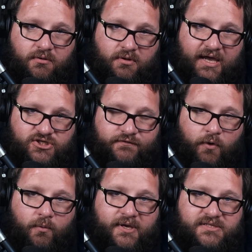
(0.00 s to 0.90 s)
As you've
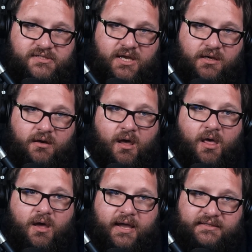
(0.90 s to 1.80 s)
always seen,
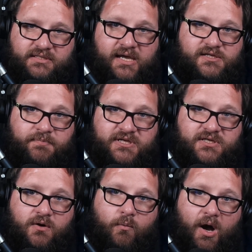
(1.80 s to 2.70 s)
it takes
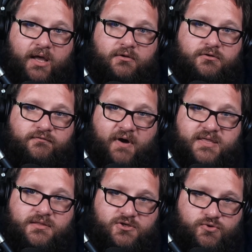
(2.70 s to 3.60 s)
Blizzard a while to
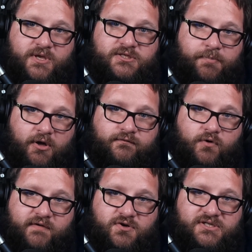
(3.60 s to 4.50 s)
find the sweet spot
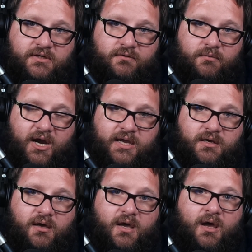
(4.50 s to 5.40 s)
for every single
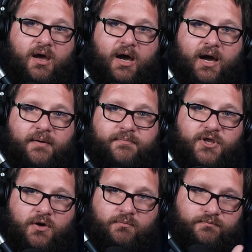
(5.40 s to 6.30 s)
raid.
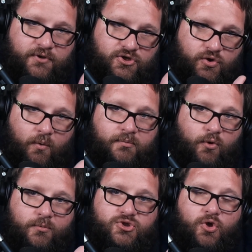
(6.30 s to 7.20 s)
There's
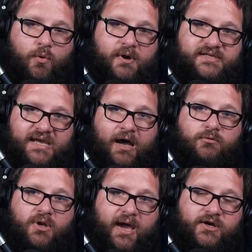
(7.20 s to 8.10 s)
almost always
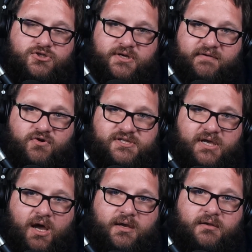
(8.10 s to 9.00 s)
outliers on every
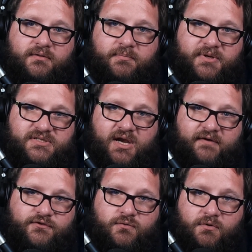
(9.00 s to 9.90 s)
side that Blizzard
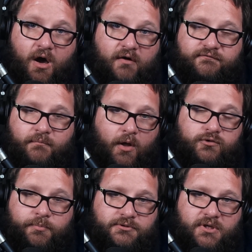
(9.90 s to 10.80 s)
have to nerf
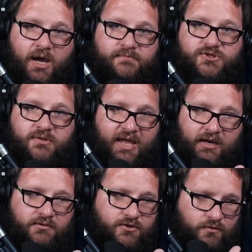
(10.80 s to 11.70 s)
multiple times to get
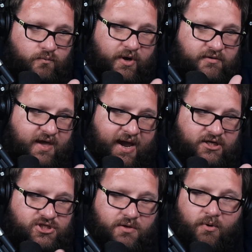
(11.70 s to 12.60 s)
it to where they
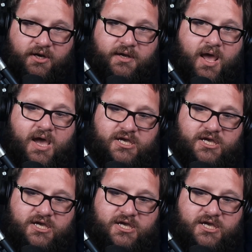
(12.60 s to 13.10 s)
actually want it.